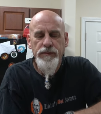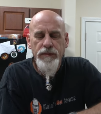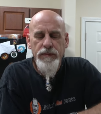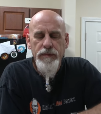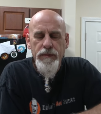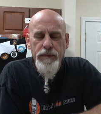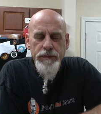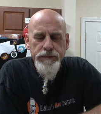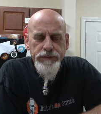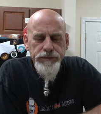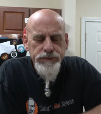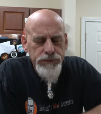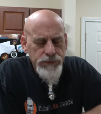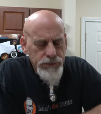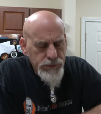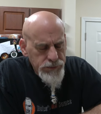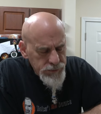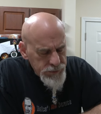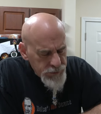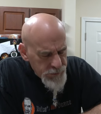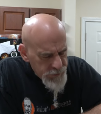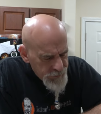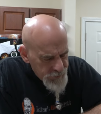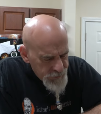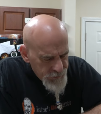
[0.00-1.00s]

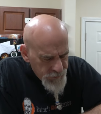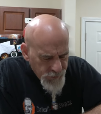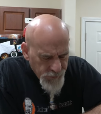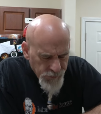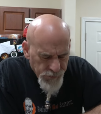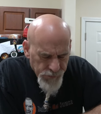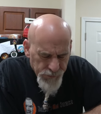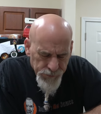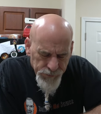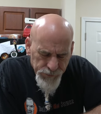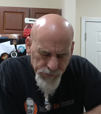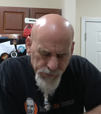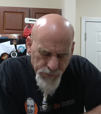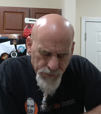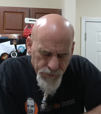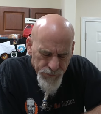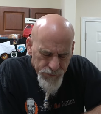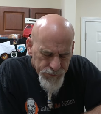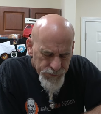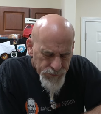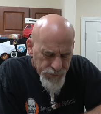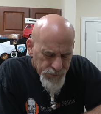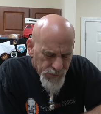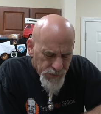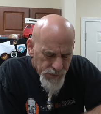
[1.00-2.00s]

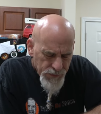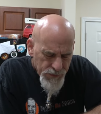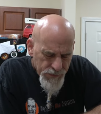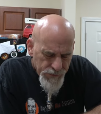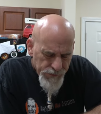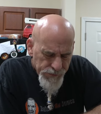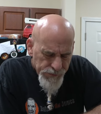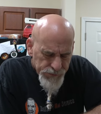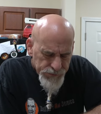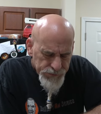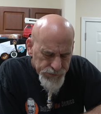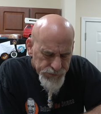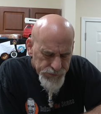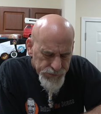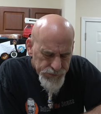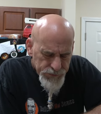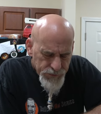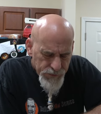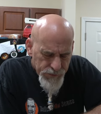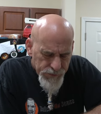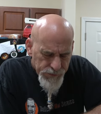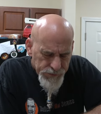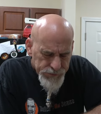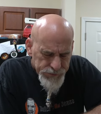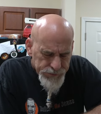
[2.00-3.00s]

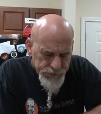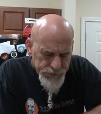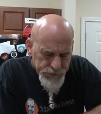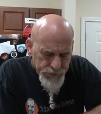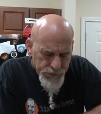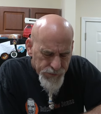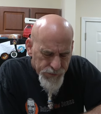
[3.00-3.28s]
(silence)